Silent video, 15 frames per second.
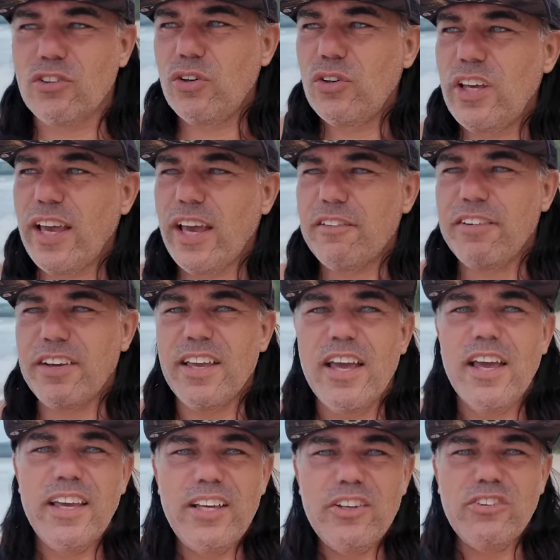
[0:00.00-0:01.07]
So they're having
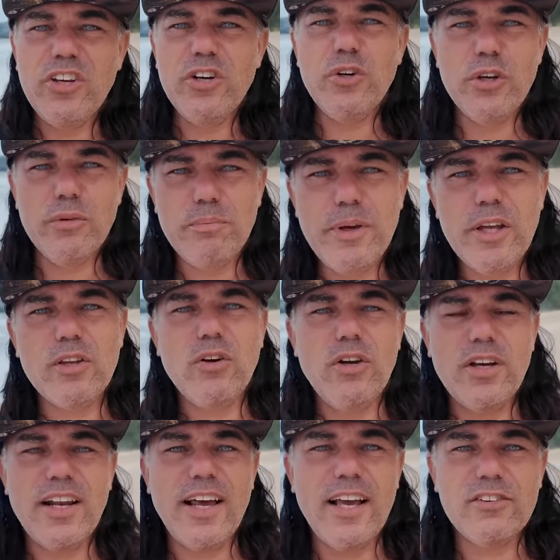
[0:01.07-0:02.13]
Ethereum,
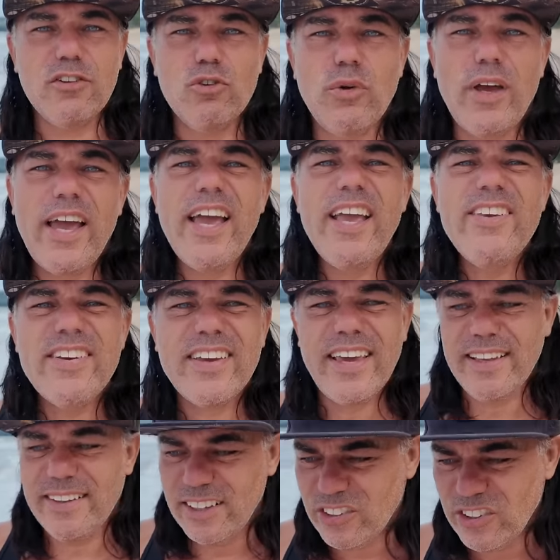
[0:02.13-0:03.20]
Bitcoin classes to
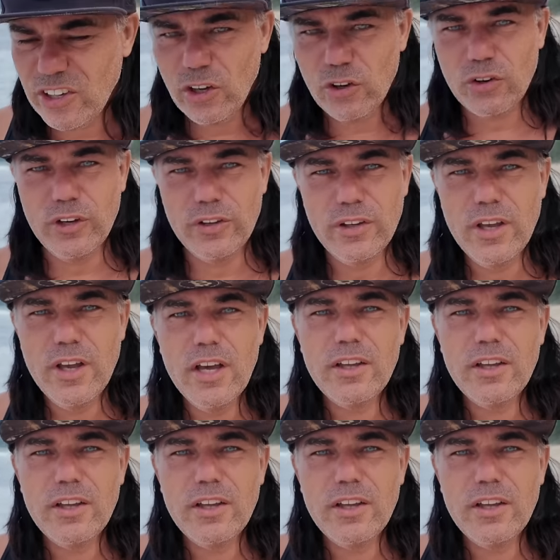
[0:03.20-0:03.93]
educate the children